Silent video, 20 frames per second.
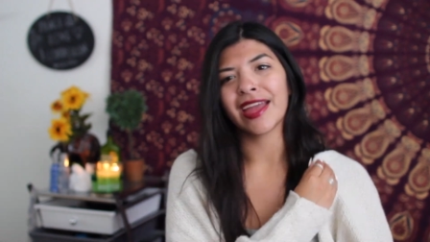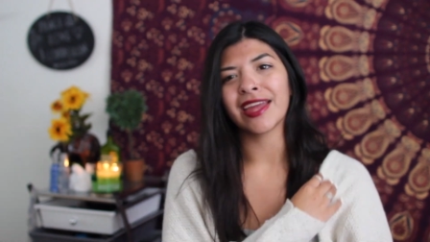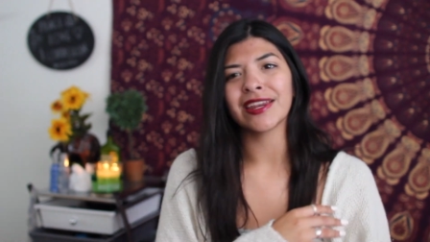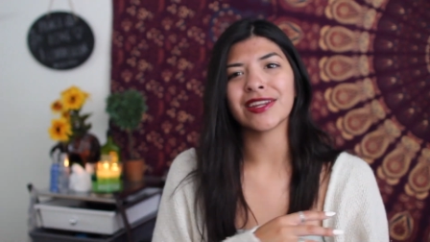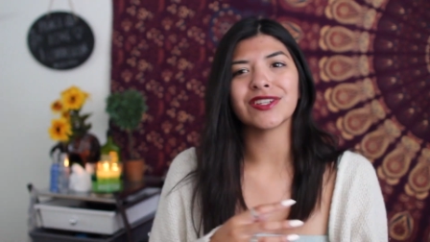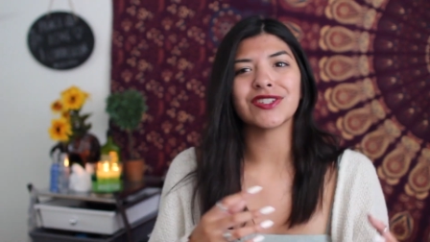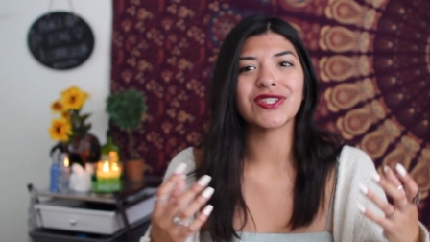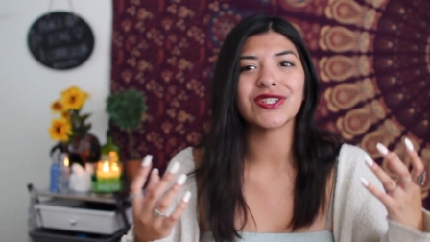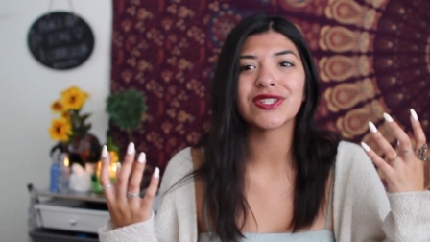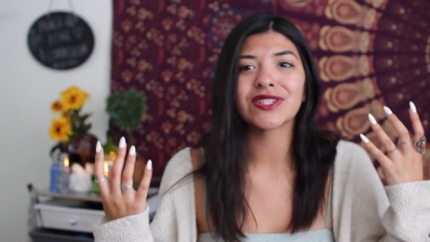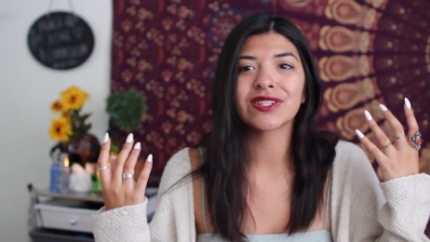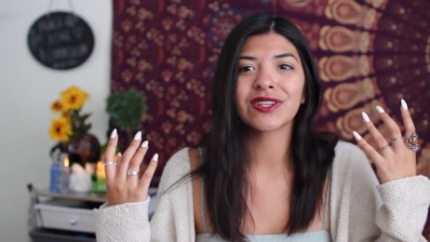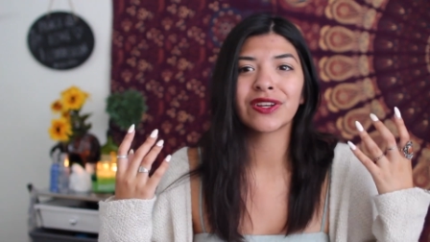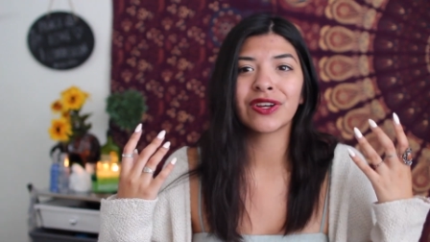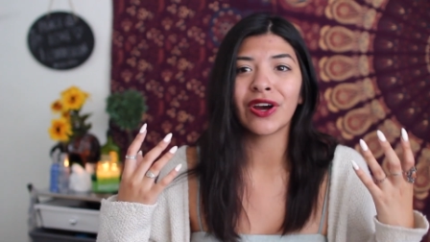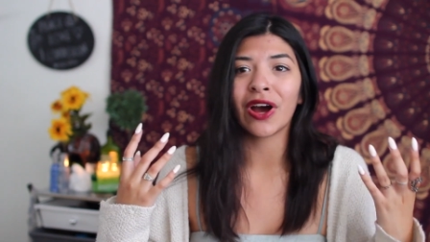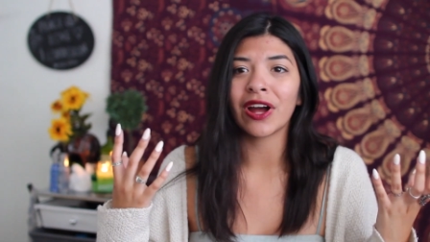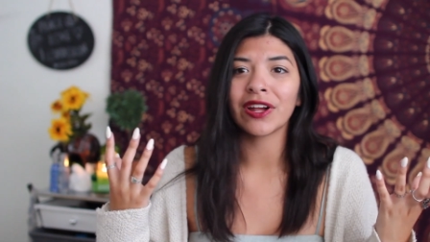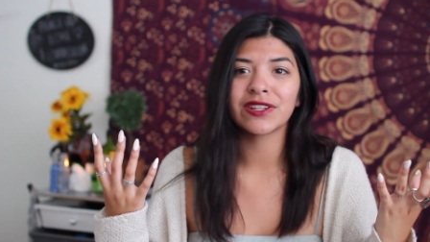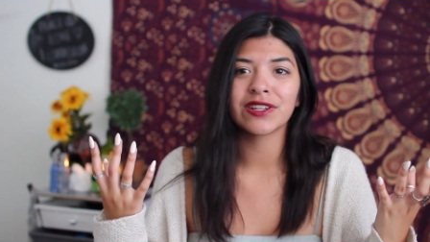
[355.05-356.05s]
And it just
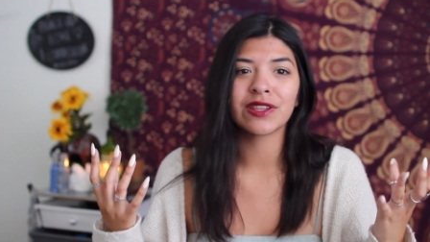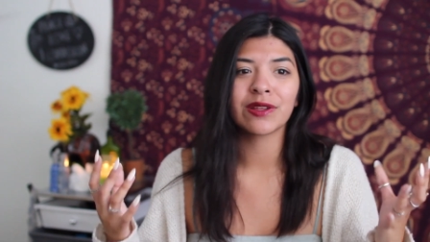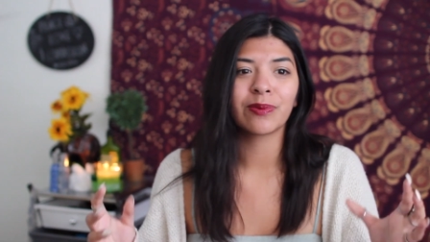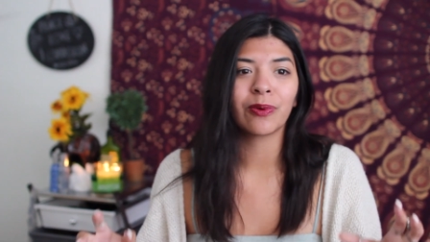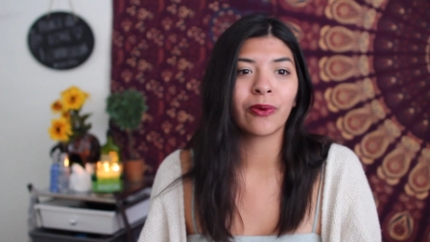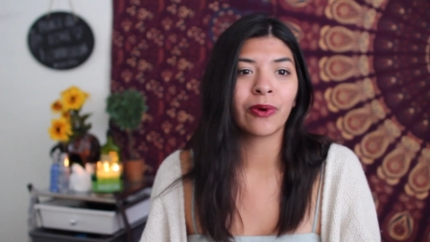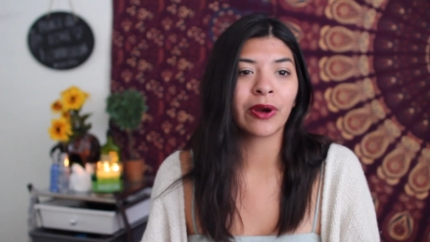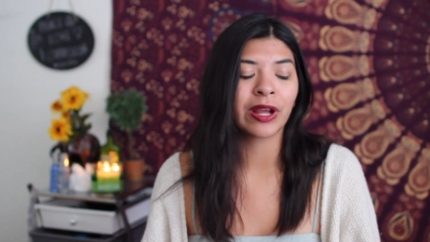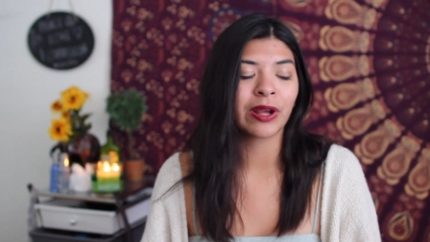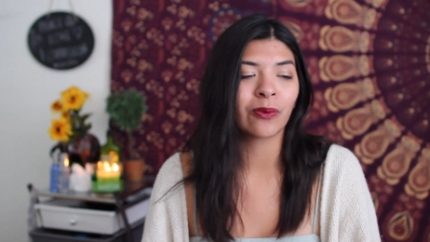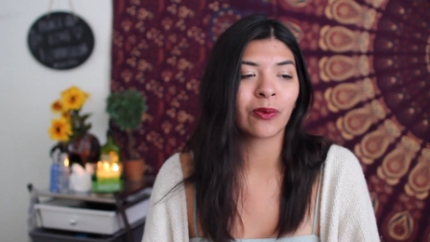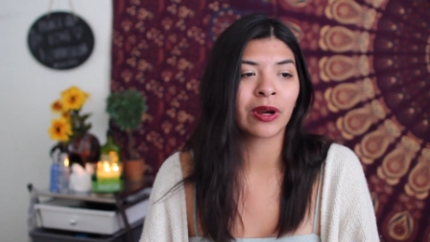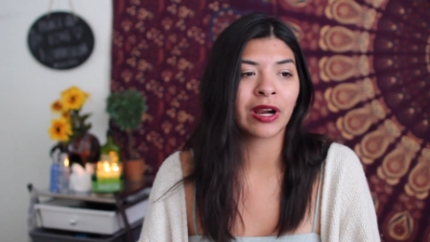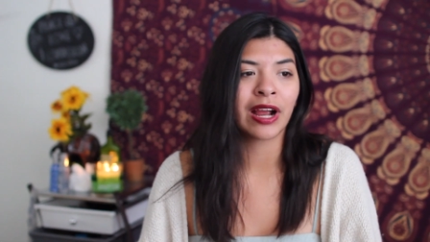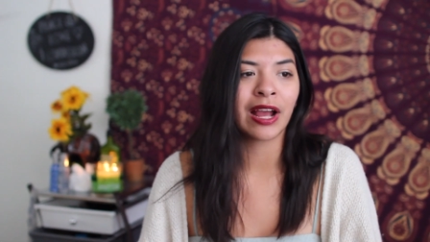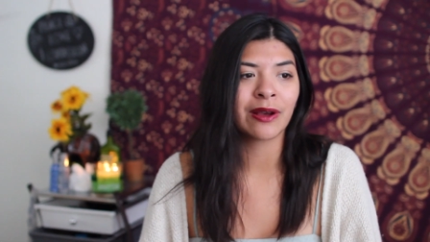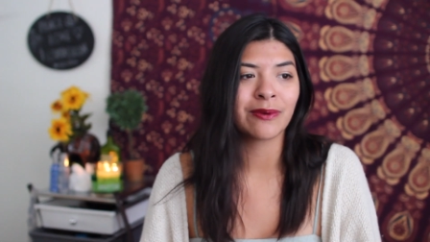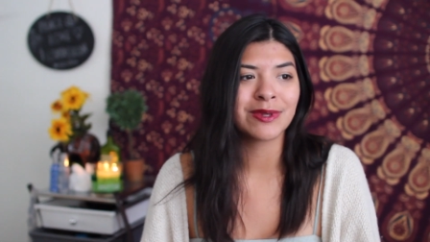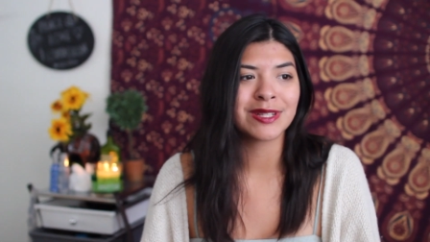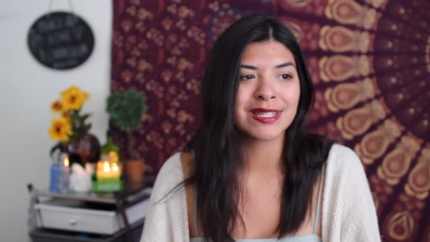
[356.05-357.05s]
got to the point where
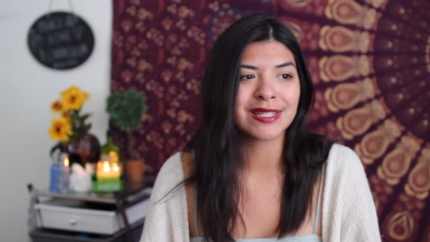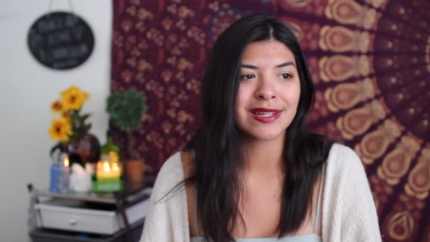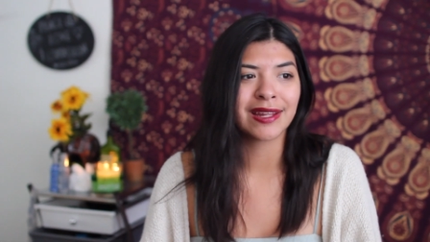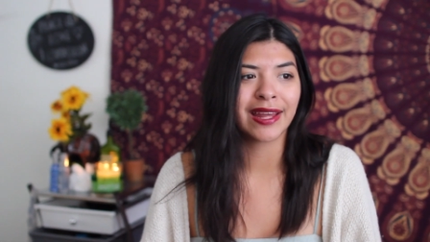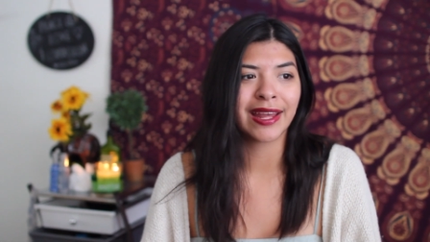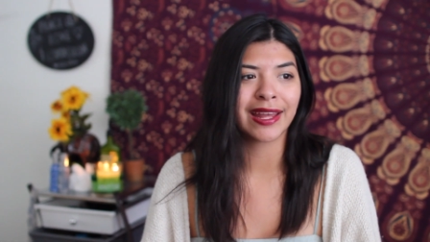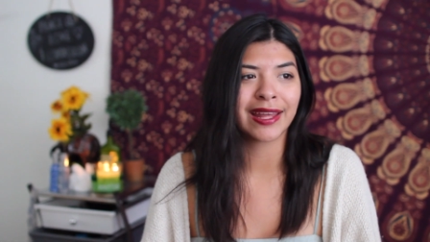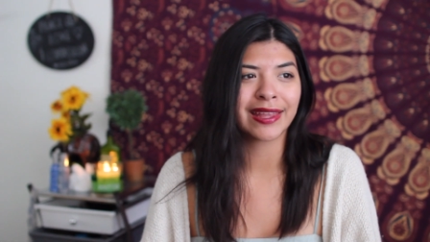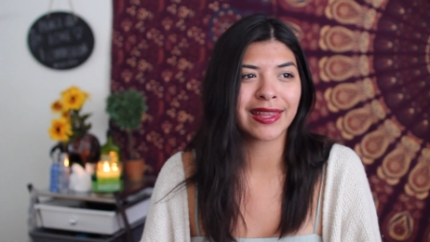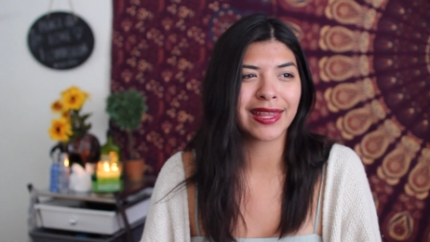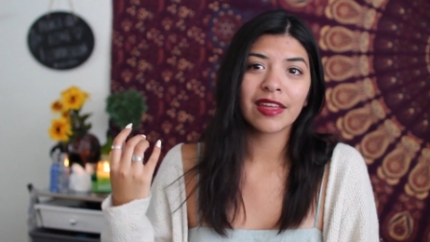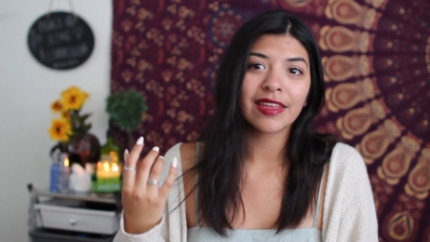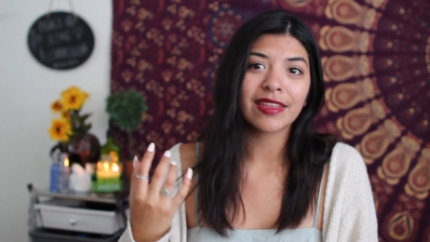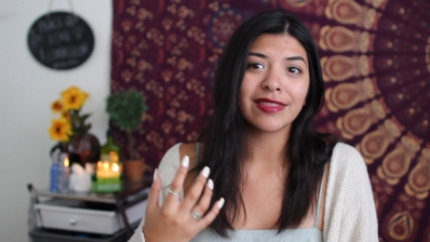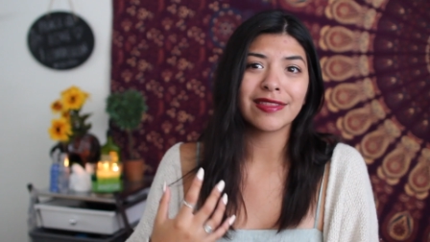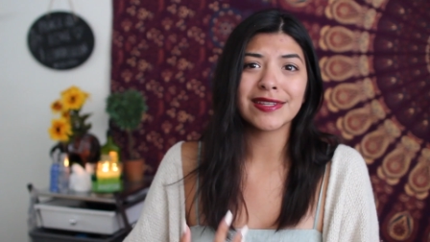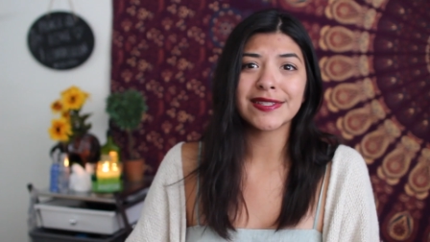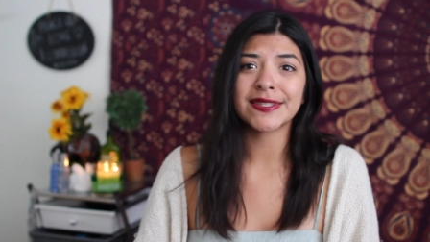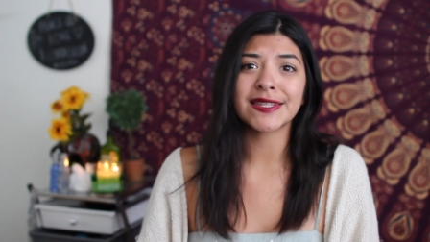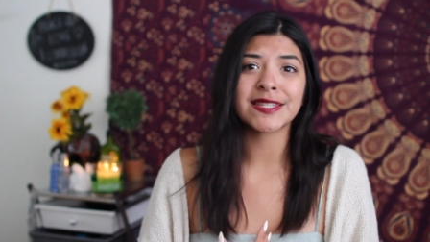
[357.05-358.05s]
I was like,
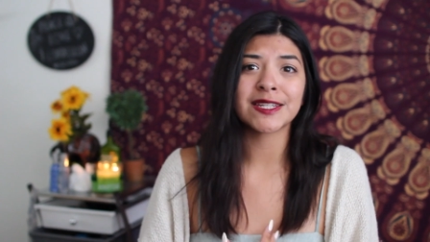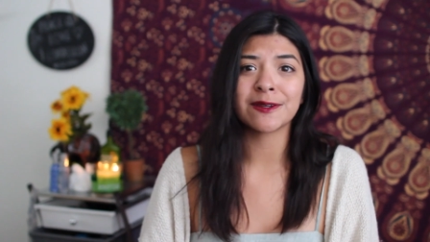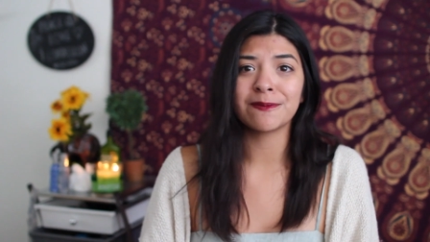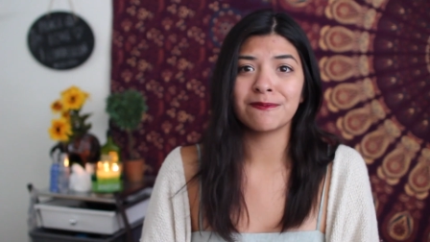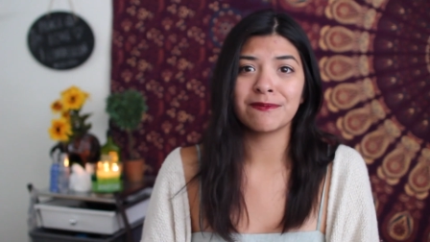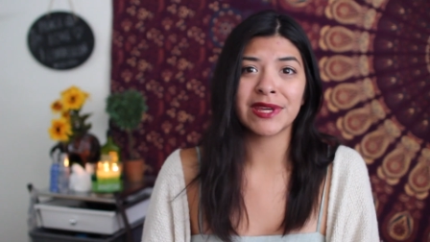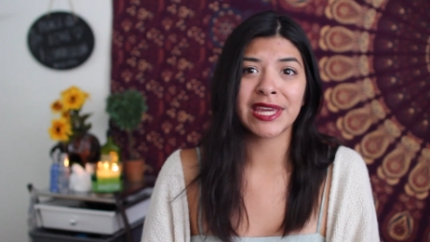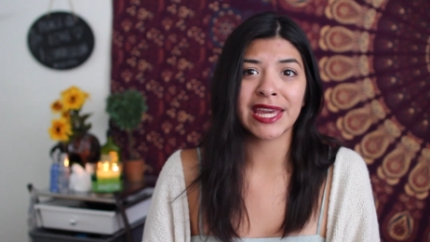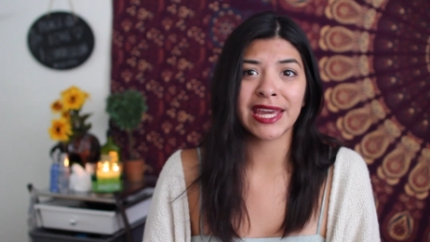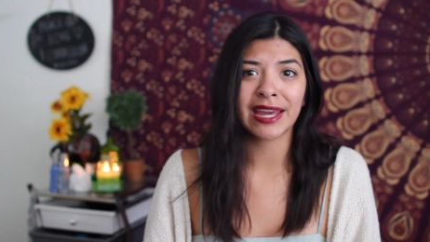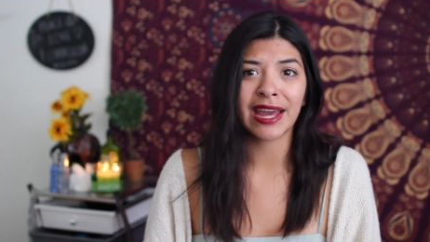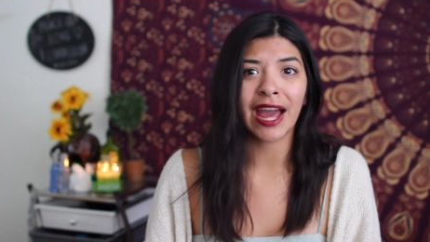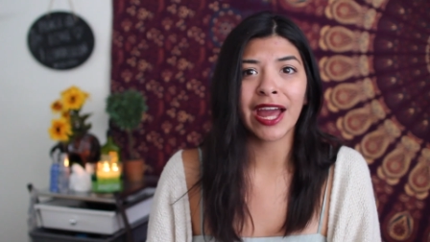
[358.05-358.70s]
this isn't me.